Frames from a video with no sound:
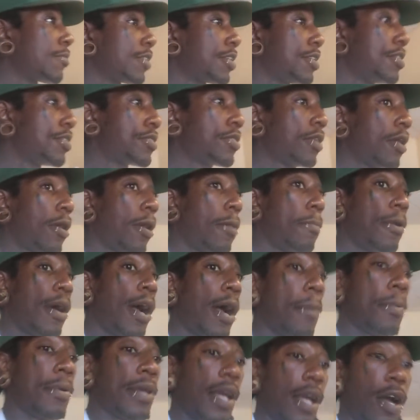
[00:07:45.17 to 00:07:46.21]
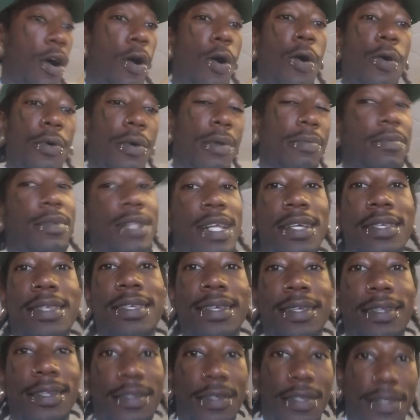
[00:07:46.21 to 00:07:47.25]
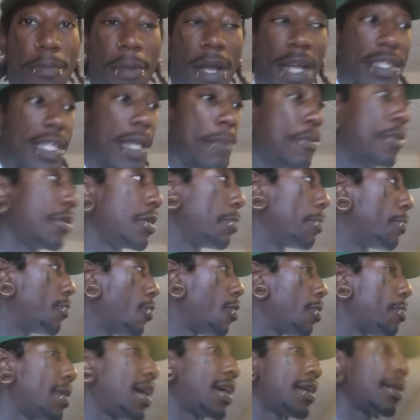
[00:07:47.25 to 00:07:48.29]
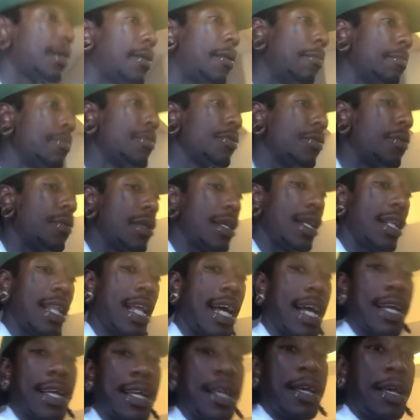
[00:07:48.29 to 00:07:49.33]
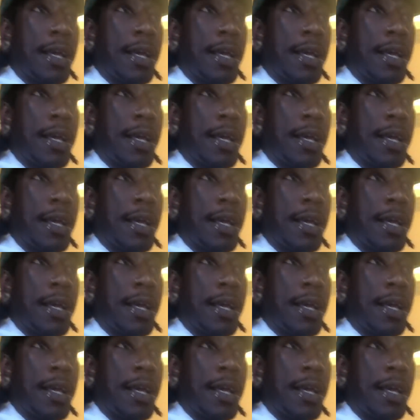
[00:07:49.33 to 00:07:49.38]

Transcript: She saw a bobcat. Oh, listen, somebody said put the board back up. I'm doing a lot.